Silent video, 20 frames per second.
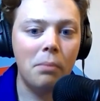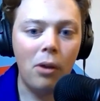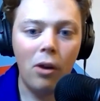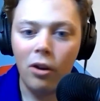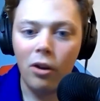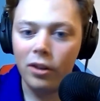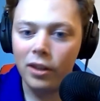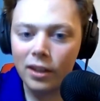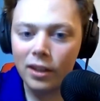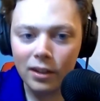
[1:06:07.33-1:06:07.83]

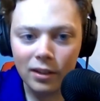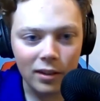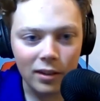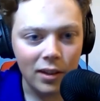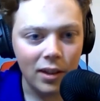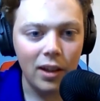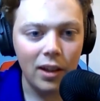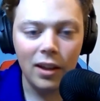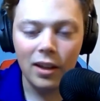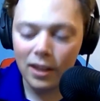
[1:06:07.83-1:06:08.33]
Paul. He is
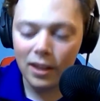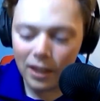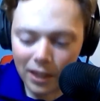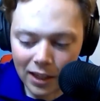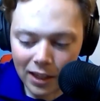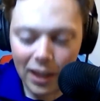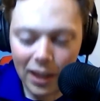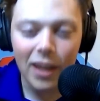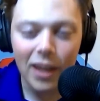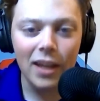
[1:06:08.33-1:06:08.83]

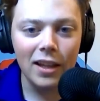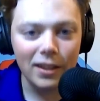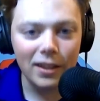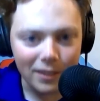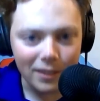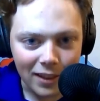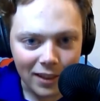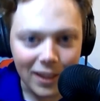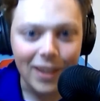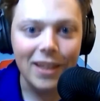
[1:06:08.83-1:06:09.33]

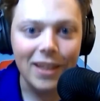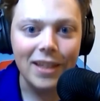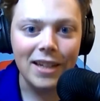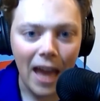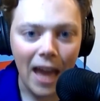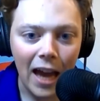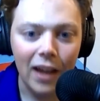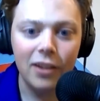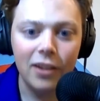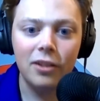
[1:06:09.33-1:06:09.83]
the
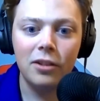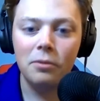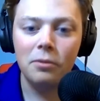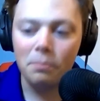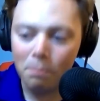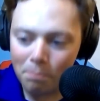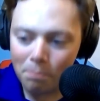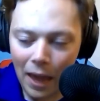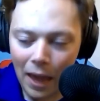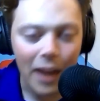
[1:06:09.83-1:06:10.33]
next.
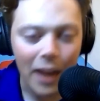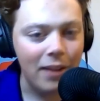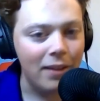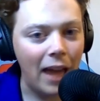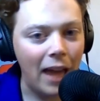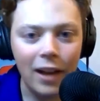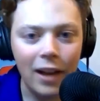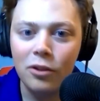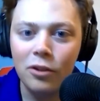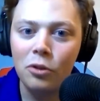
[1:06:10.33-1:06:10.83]

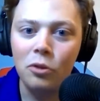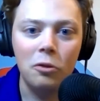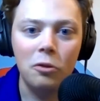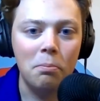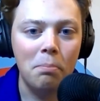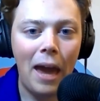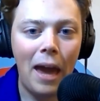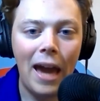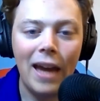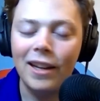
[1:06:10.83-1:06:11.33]
That dude is
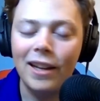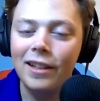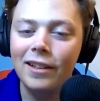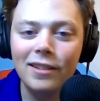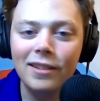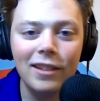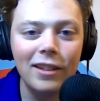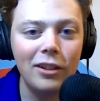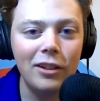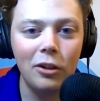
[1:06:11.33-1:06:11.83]
bad. And he's
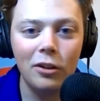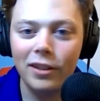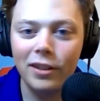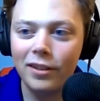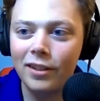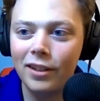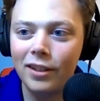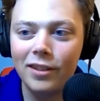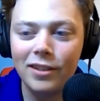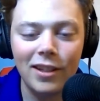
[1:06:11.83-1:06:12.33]
still only
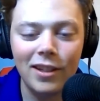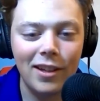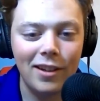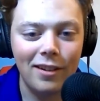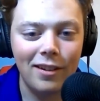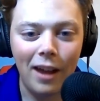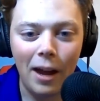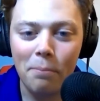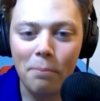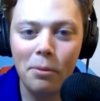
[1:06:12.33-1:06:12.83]
16.
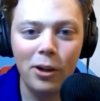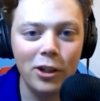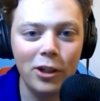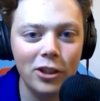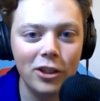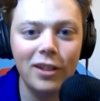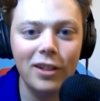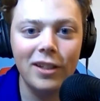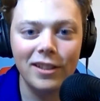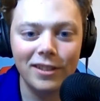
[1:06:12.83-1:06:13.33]
I'm pretty
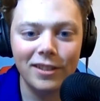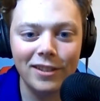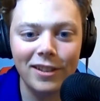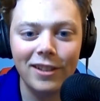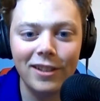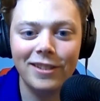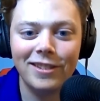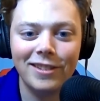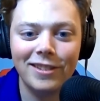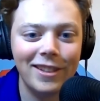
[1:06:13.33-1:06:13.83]
sure he's
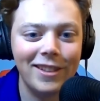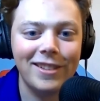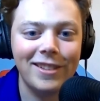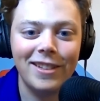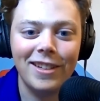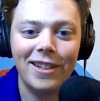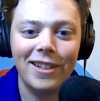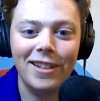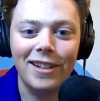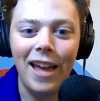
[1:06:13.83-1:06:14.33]
still
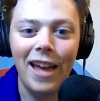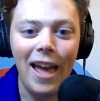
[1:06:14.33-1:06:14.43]
16.